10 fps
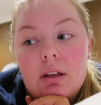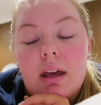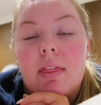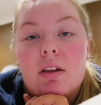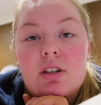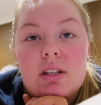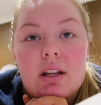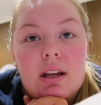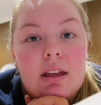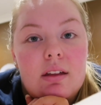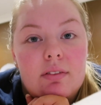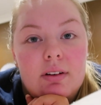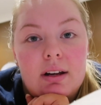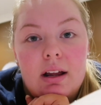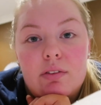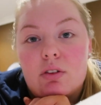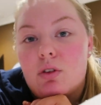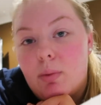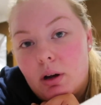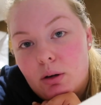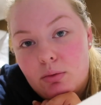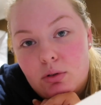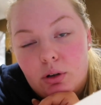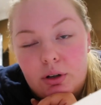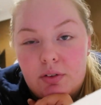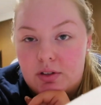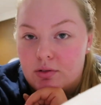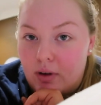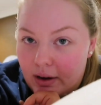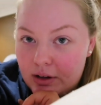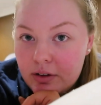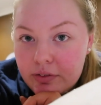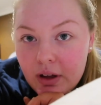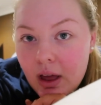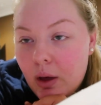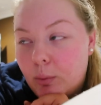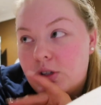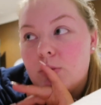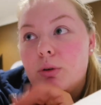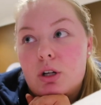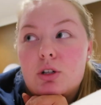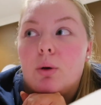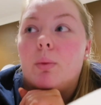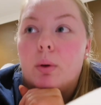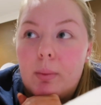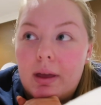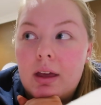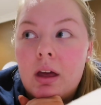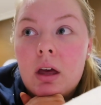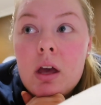yeah, they're just gonna either find out if it's repairable or if it's a write-off, which I'm pretty sure it will be.